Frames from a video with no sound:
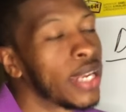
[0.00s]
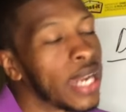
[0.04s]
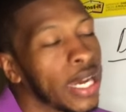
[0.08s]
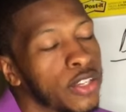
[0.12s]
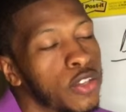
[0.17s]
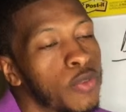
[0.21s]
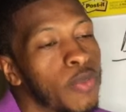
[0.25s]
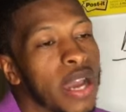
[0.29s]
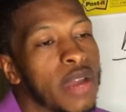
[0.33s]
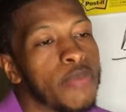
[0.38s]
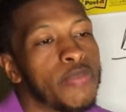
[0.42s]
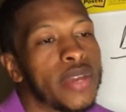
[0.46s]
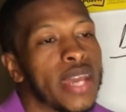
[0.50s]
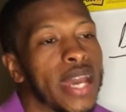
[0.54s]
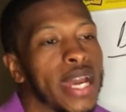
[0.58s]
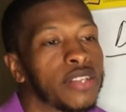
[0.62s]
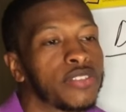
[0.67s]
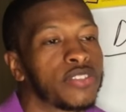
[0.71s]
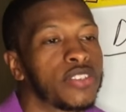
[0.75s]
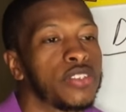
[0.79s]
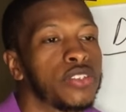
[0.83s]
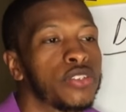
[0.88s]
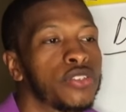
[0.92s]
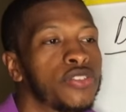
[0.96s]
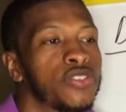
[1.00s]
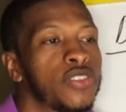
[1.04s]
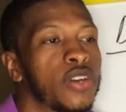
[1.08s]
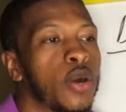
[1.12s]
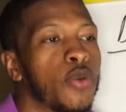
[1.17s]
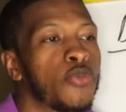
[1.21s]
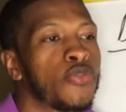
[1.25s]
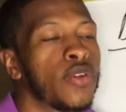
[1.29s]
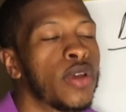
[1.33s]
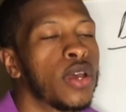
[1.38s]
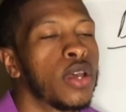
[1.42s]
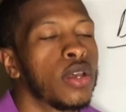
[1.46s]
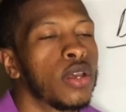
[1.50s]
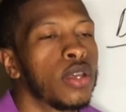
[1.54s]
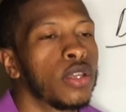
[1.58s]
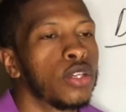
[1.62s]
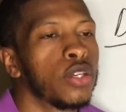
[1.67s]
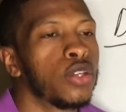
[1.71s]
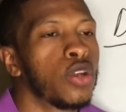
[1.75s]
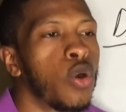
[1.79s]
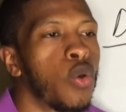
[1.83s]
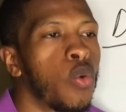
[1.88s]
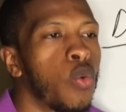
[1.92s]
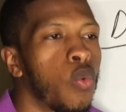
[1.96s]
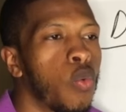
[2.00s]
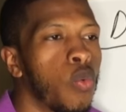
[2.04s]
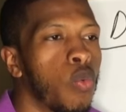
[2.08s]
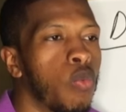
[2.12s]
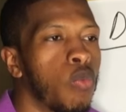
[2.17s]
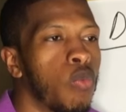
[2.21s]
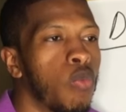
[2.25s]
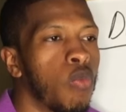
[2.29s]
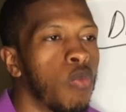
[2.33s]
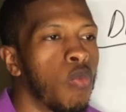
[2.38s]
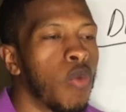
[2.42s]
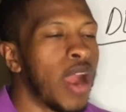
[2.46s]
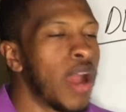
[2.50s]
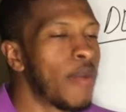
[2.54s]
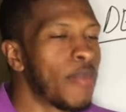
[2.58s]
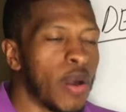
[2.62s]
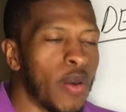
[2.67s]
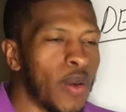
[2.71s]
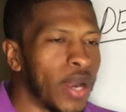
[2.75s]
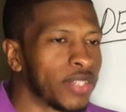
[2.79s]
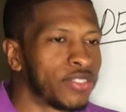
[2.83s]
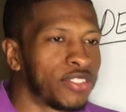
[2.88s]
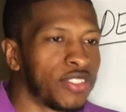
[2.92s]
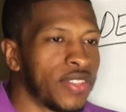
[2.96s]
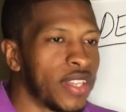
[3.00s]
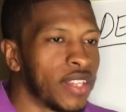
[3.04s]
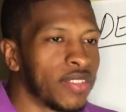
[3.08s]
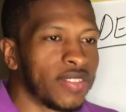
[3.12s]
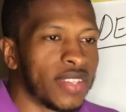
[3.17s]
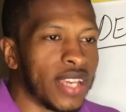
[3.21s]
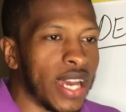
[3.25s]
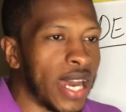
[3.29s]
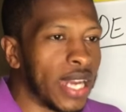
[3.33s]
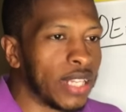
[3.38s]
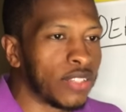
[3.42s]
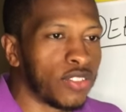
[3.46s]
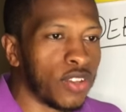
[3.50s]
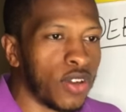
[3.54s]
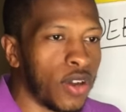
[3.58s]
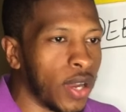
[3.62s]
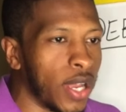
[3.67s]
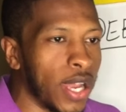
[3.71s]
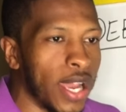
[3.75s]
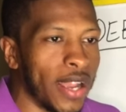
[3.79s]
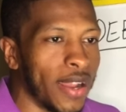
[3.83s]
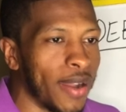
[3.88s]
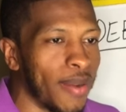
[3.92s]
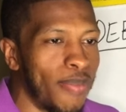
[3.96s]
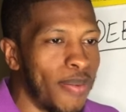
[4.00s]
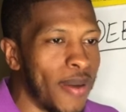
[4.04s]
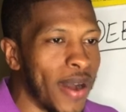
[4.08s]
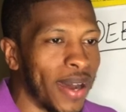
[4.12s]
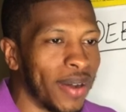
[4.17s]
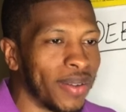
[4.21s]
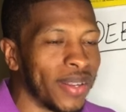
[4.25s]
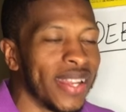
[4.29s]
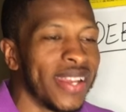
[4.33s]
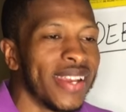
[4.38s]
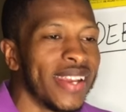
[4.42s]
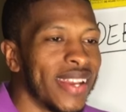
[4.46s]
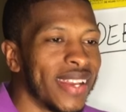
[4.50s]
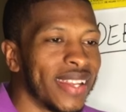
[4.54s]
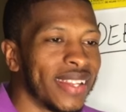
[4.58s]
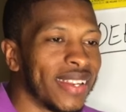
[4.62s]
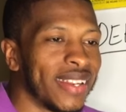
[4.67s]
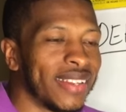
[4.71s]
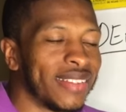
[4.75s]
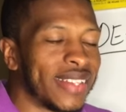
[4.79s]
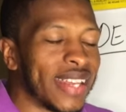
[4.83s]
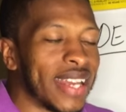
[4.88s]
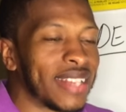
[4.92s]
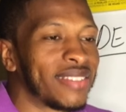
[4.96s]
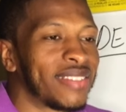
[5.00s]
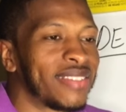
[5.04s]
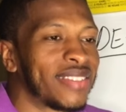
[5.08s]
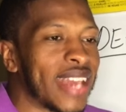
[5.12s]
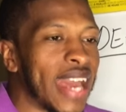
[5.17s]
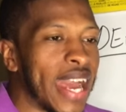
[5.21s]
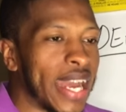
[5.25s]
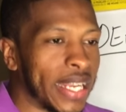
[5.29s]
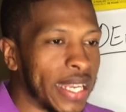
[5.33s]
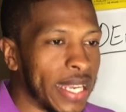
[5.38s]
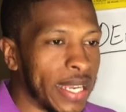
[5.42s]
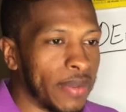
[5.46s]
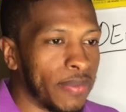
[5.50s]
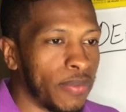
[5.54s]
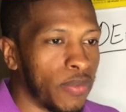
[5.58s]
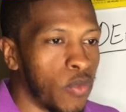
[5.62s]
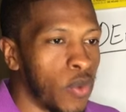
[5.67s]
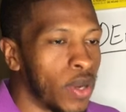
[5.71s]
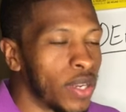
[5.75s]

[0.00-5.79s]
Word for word: Now, you might be asking yourself, you know, why am I watching this guy talking about debt stacking?